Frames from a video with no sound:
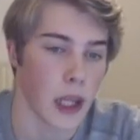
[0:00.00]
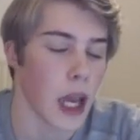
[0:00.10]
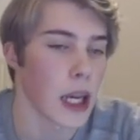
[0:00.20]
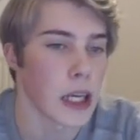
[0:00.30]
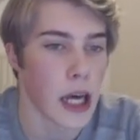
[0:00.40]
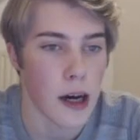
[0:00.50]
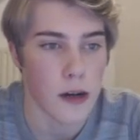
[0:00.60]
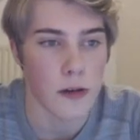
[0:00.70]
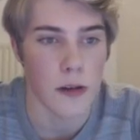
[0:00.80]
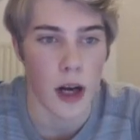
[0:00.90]
And
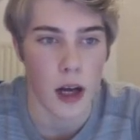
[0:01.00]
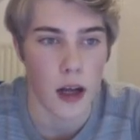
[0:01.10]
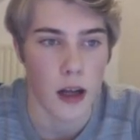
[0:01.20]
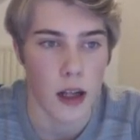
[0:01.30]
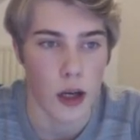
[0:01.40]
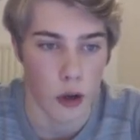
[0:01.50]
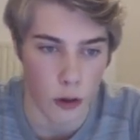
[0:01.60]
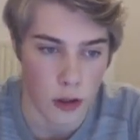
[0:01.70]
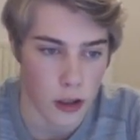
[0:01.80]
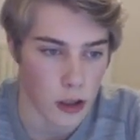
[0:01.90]
now uh,
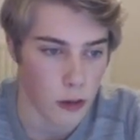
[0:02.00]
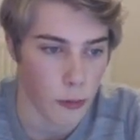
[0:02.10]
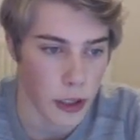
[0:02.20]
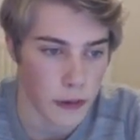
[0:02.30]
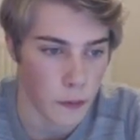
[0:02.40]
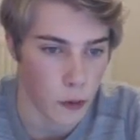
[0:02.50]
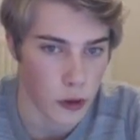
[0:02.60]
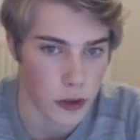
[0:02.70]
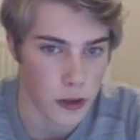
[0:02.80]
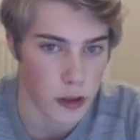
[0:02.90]
Loek went for
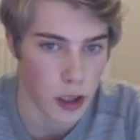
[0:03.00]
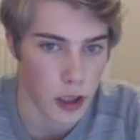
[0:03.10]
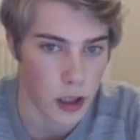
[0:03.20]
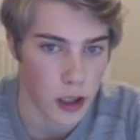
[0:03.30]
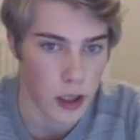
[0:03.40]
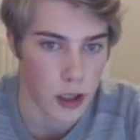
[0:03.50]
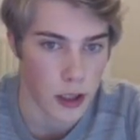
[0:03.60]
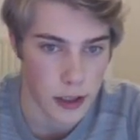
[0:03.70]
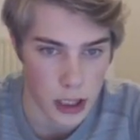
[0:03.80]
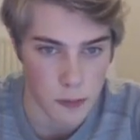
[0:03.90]
the uh, a
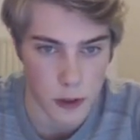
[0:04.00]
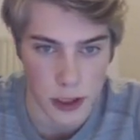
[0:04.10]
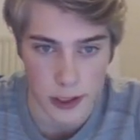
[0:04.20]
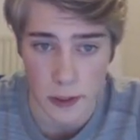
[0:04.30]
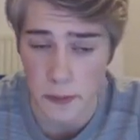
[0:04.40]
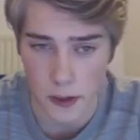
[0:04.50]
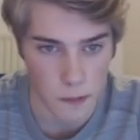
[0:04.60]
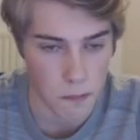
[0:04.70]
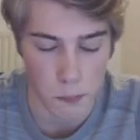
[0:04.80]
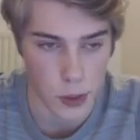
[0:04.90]
desperate attempt,
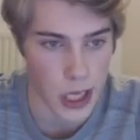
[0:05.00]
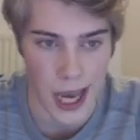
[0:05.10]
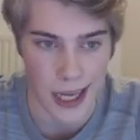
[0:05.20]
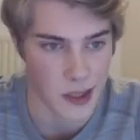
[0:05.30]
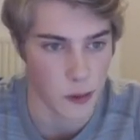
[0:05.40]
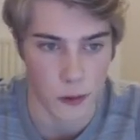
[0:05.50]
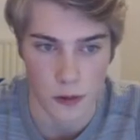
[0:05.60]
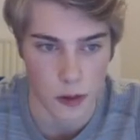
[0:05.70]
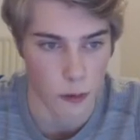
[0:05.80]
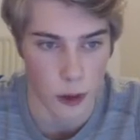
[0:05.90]
but he had to.
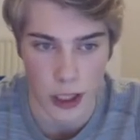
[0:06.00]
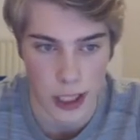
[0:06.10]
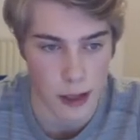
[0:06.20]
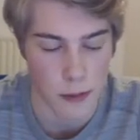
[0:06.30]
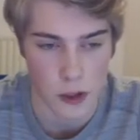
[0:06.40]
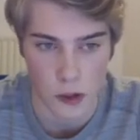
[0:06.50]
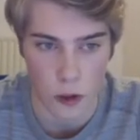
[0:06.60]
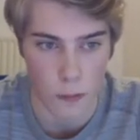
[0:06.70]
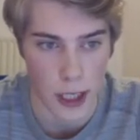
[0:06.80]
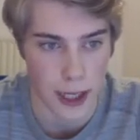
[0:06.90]
The rook endgame is
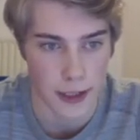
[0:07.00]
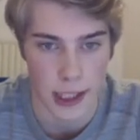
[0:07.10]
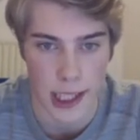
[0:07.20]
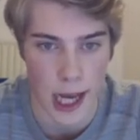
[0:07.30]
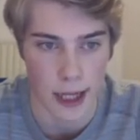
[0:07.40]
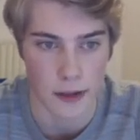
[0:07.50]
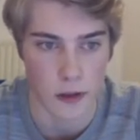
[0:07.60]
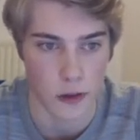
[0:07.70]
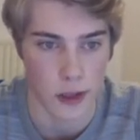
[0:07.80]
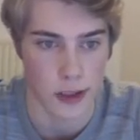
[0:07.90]
so bad that he had to
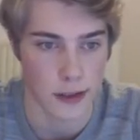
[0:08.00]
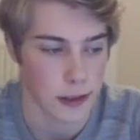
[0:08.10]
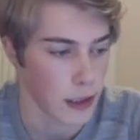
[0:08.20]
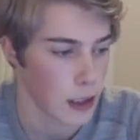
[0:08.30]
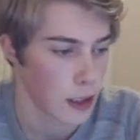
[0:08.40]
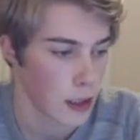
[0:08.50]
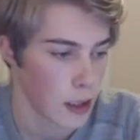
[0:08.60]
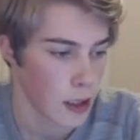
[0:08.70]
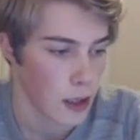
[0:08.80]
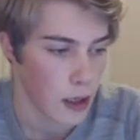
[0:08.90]
do this.
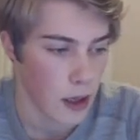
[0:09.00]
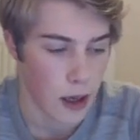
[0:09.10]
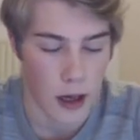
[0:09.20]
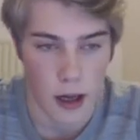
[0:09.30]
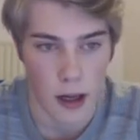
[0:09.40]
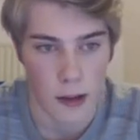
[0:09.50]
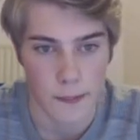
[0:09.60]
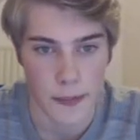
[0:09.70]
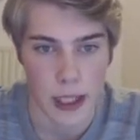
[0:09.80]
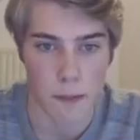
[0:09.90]

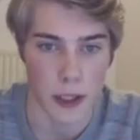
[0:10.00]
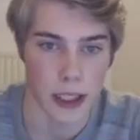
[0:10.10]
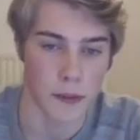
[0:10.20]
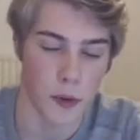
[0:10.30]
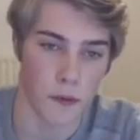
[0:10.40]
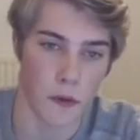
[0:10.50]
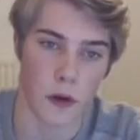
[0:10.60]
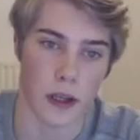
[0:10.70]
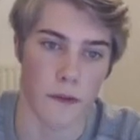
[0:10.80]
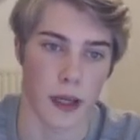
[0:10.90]
Um, he played the move
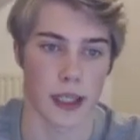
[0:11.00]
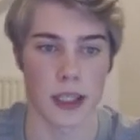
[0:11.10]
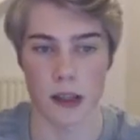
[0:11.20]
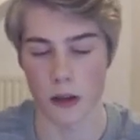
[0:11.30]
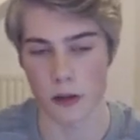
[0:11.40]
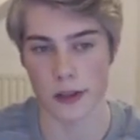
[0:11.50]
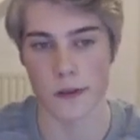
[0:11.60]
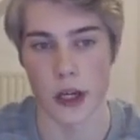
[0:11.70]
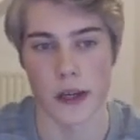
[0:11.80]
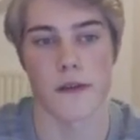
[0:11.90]
rook f8, and it looks
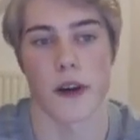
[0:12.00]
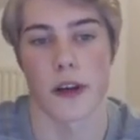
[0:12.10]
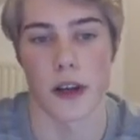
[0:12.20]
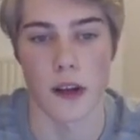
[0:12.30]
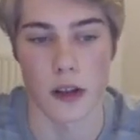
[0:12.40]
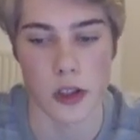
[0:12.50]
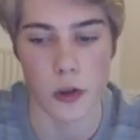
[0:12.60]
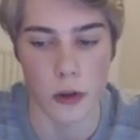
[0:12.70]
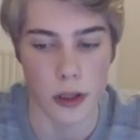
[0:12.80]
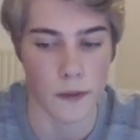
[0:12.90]
very, very
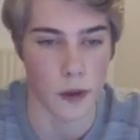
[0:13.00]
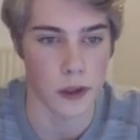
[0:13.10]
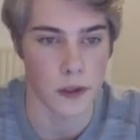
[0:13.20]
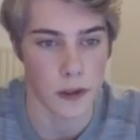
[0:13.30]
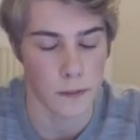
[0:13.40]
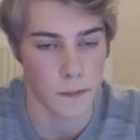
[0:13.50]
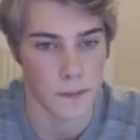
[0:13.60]
logical at first.